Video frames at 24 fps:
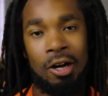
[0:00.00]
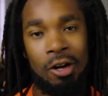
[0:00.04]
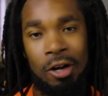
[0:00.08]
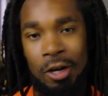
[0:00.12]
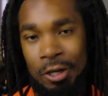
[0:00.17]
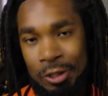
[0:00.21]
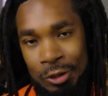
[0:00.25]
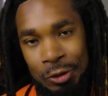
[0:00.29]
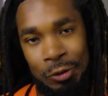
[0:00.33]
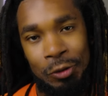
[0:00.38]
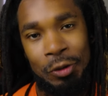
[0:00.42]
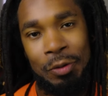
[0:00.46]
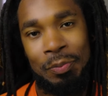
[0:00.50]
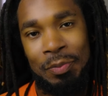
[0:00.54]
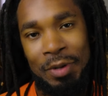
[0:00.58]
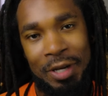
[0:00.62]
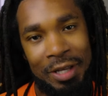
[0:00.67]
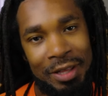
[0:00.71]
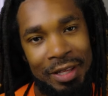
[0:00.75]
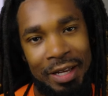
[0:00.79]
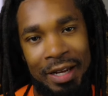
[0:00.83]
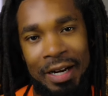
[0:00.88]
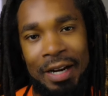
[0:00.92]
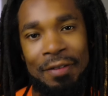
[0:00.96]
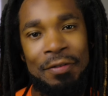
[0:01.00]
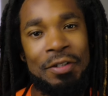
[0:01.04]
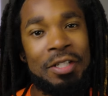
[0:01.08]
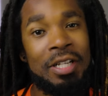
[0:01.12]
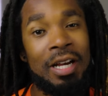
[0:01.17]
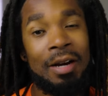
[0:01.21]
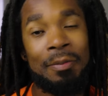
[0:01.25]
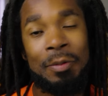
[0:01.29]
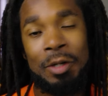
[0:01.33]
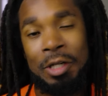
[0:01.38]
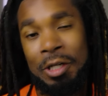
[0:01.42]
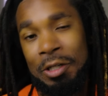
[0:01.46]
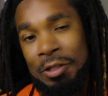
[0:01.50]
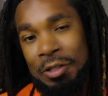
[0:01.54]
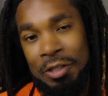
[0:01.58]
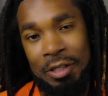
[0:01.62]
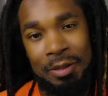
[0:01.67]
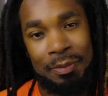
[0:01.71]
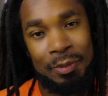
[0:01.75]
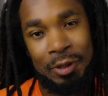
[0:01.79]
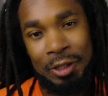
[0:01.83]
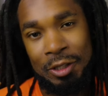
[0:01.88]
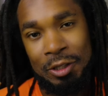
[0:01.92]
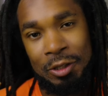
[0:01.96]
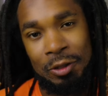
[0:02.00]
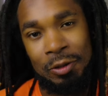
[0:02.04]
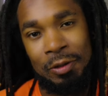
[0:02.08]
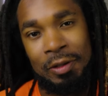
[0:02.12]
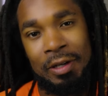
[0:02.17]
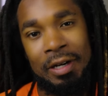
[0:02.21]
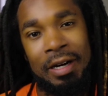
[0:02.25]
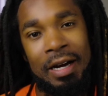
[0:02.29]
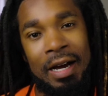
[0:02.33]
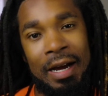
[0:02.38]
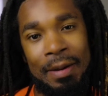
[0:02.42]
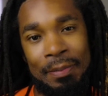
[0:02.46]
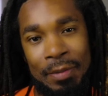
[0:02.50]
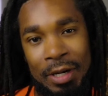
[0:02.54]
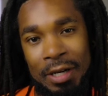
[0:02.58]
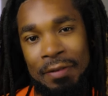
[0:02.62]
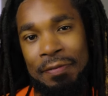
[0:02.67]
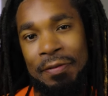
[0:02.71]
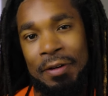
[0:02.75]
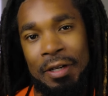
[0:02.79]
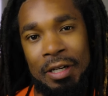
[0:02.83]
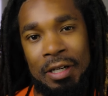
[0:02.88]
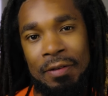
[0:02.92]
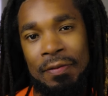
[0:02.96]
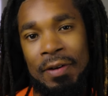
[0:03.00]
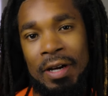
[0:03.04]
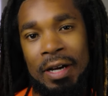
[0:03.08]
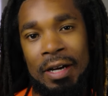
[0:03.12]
I'll also admit that every time we go to the bookstore, I make fun of